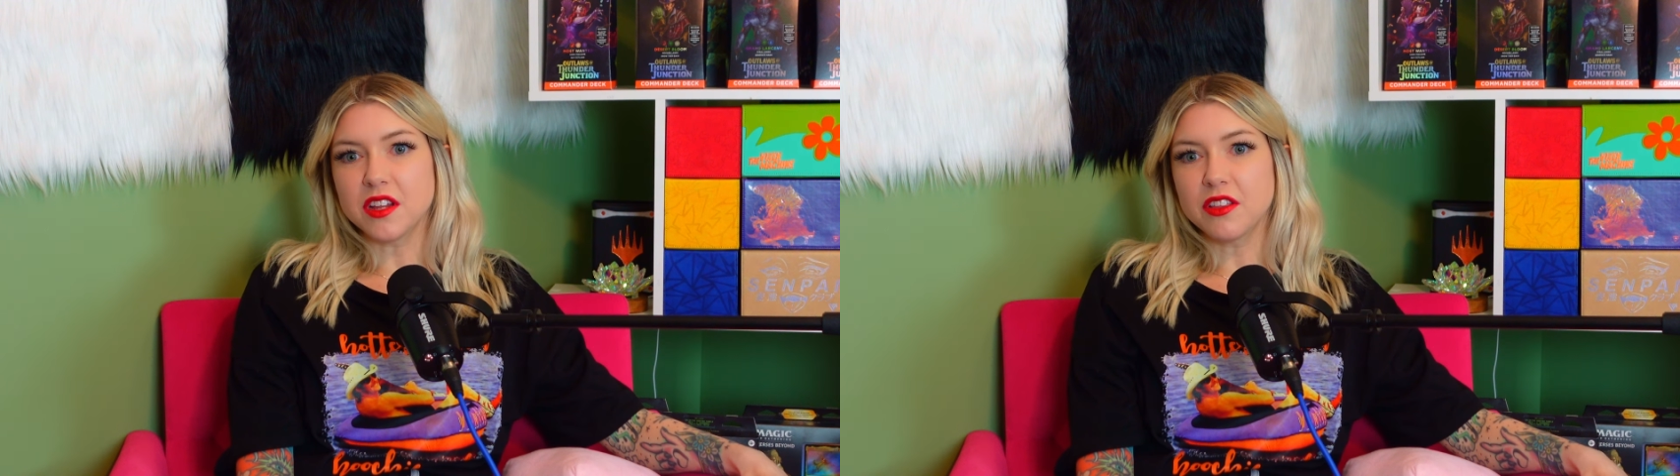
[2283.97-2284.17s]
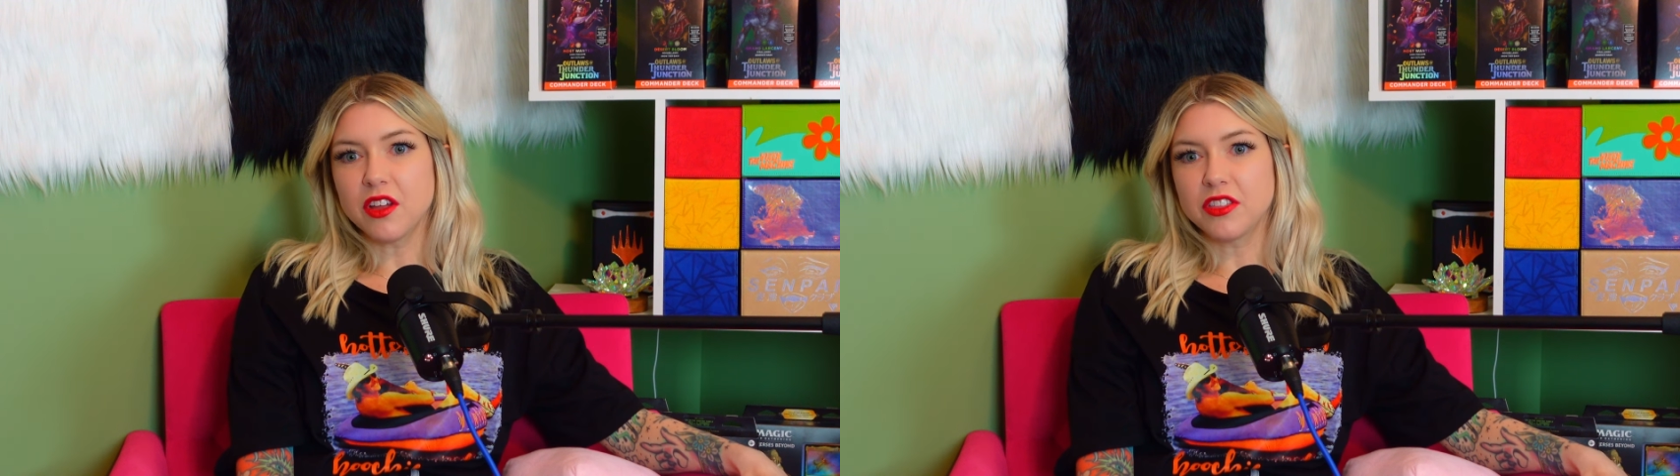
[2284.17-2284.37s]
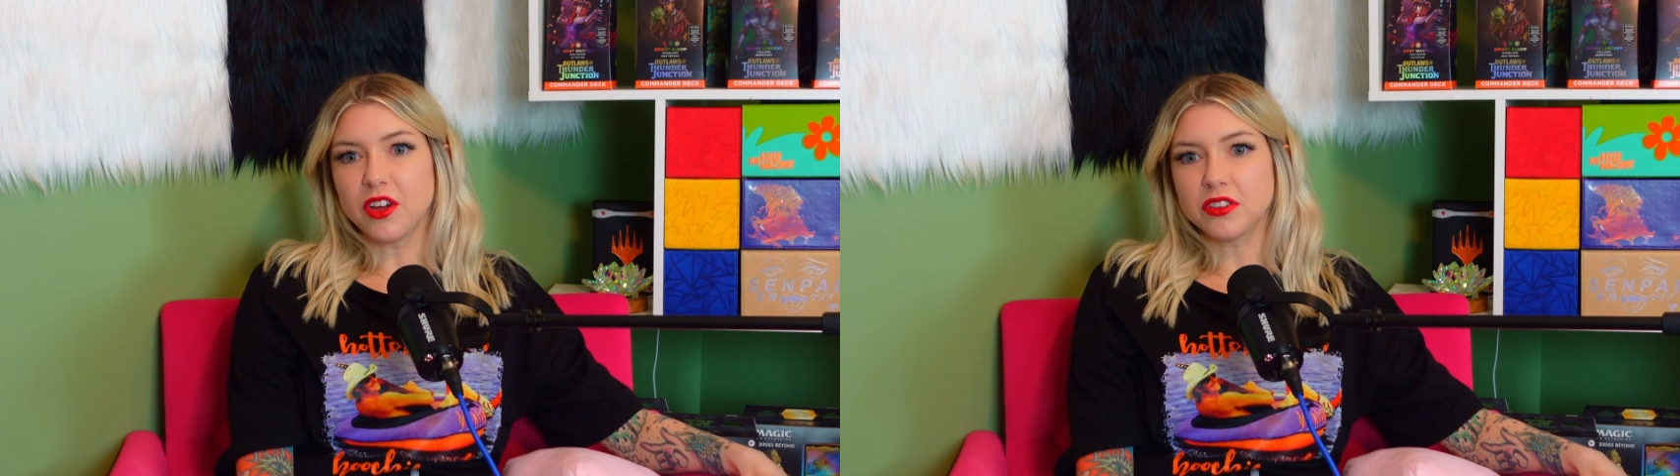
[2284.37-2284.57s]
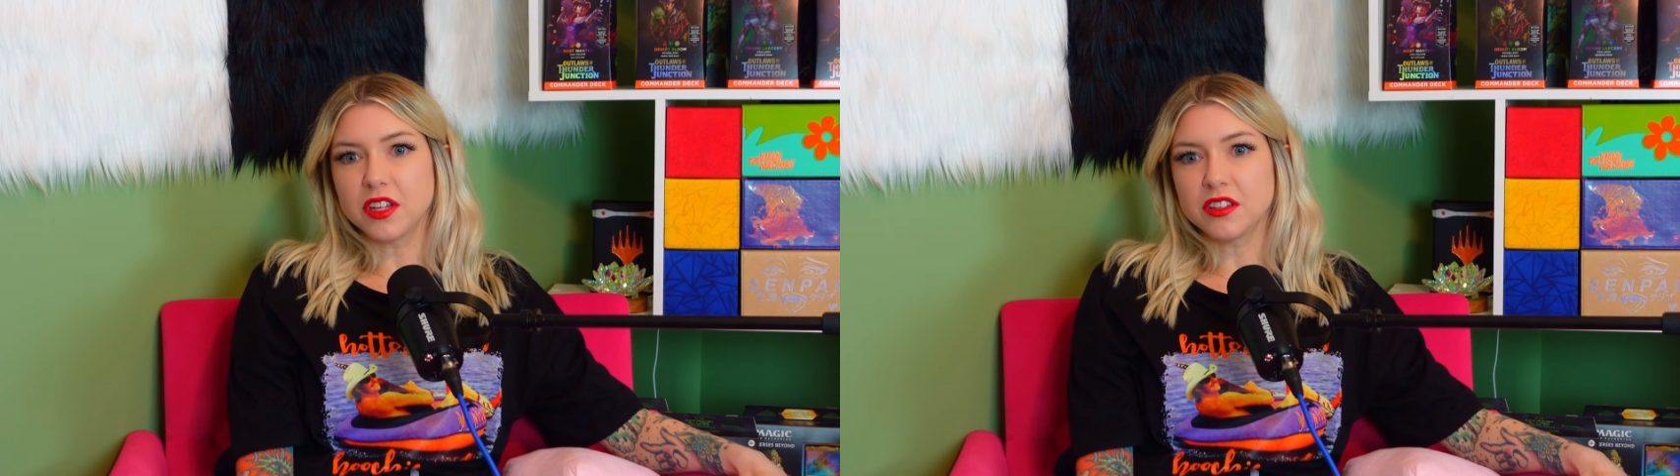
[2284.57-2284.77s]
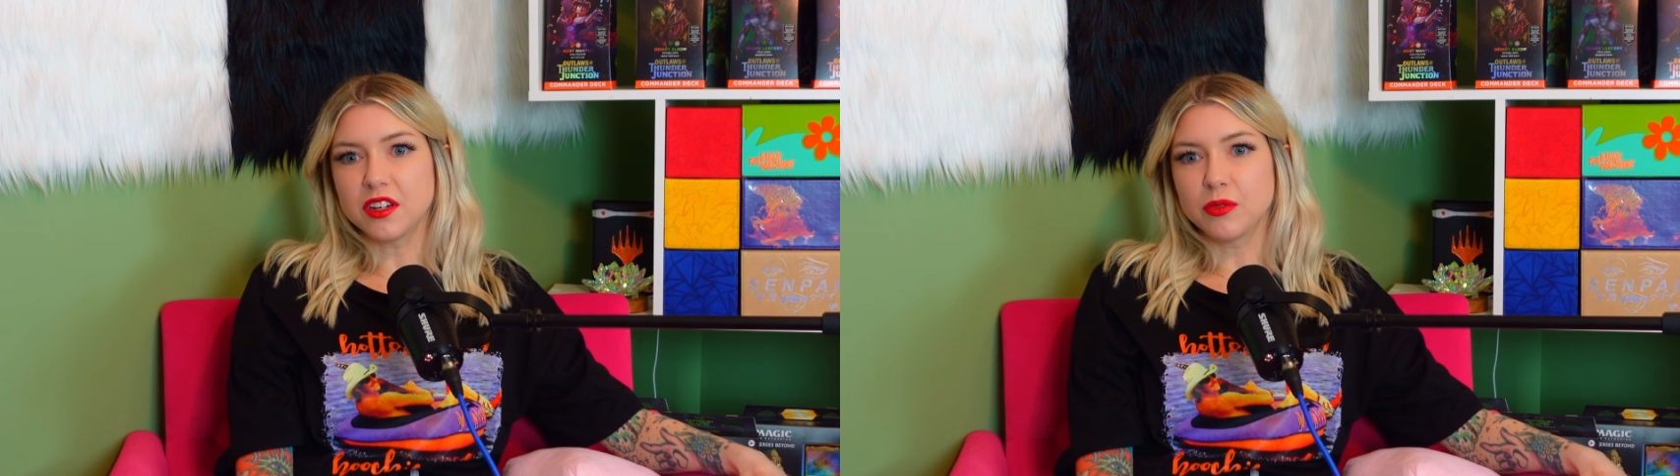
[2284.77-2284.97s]
I, I thought
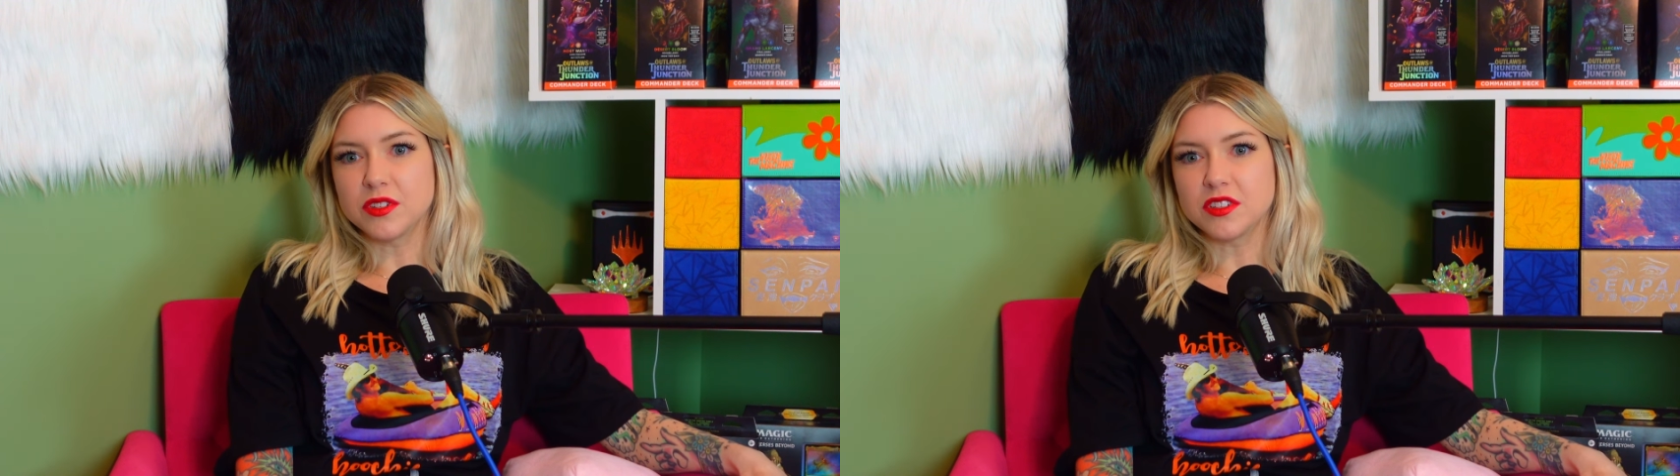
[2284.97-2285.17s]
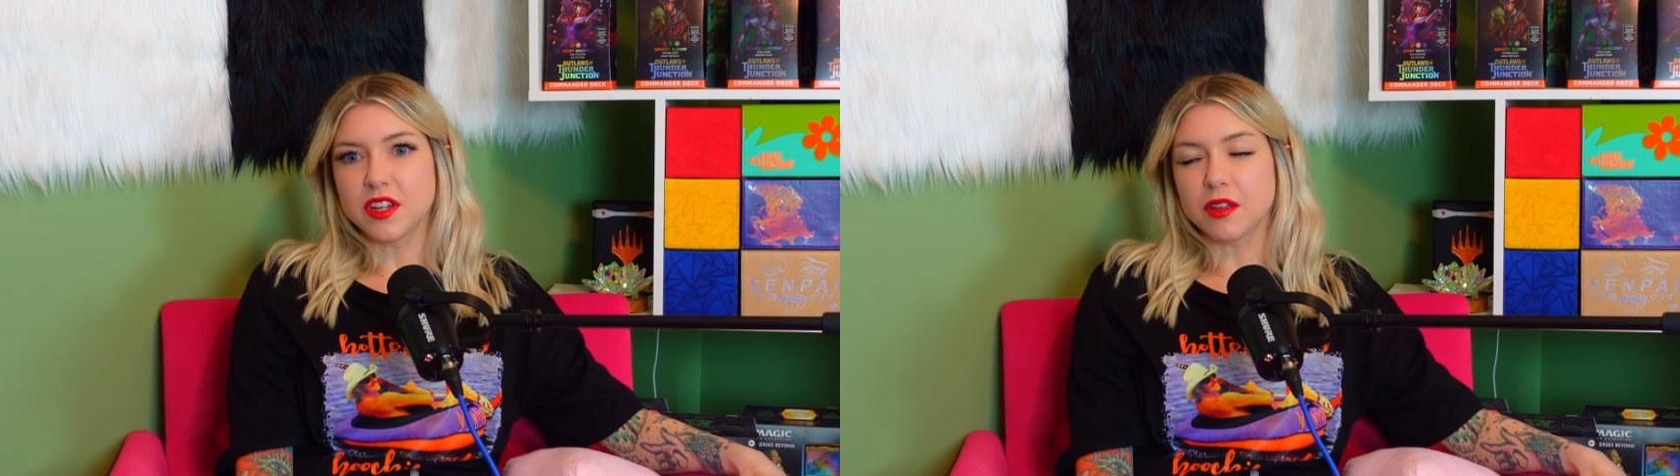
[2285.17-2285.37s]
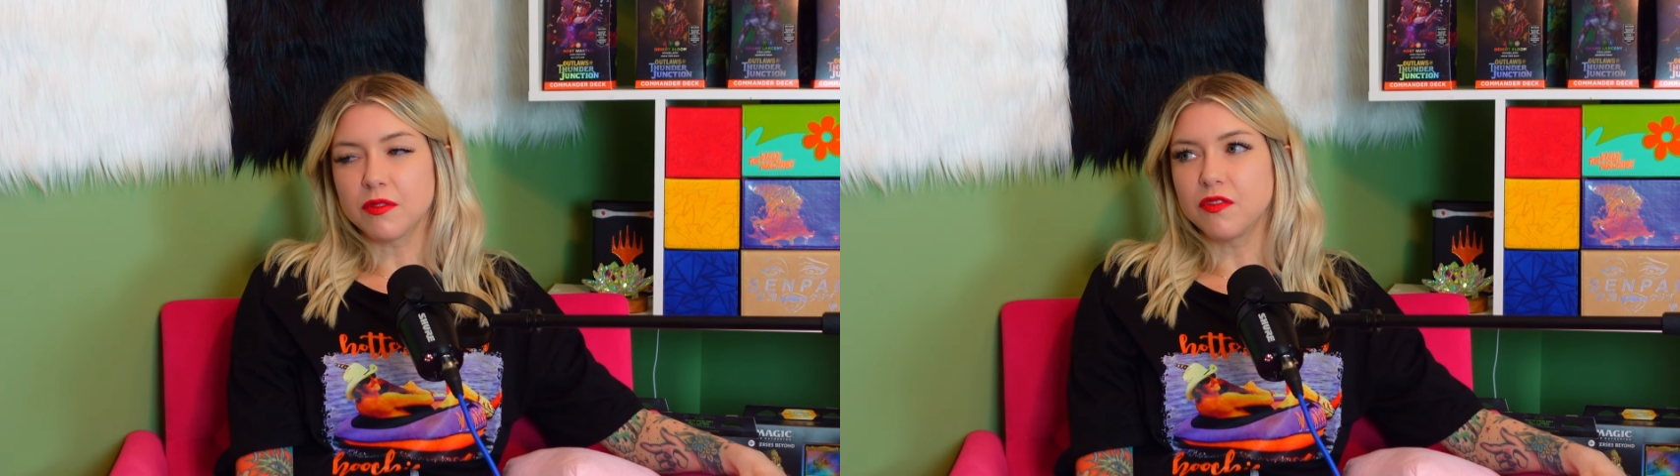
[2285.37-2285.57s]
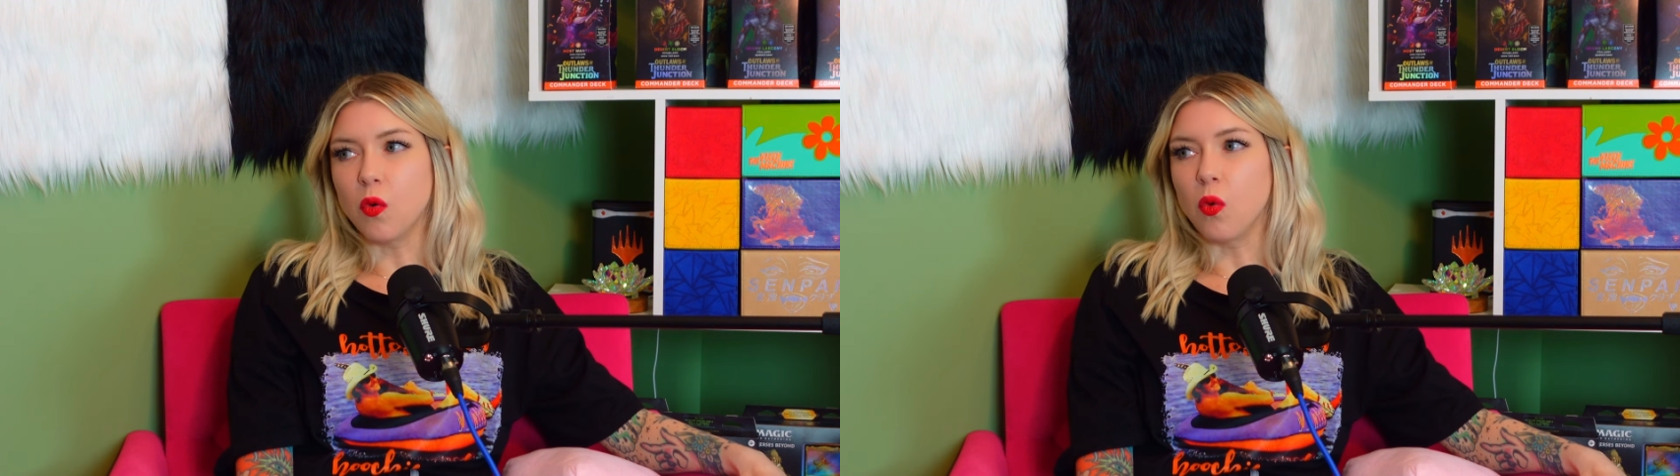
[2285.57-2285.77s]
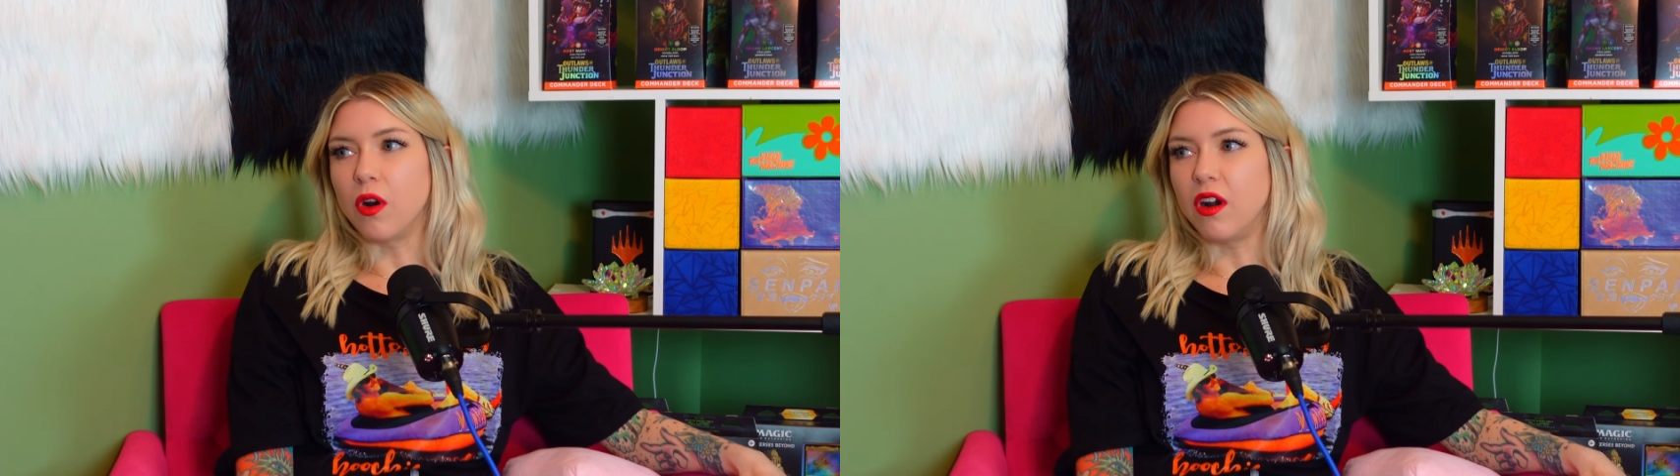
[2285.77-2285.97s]
that there was like
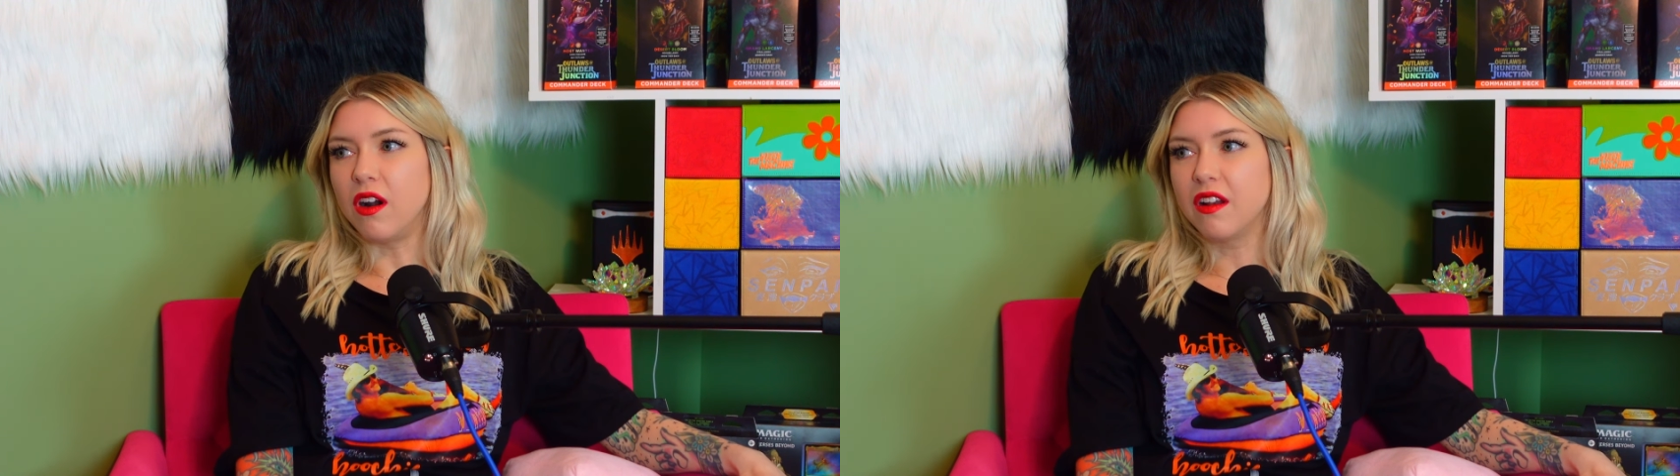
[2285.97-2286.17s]
four.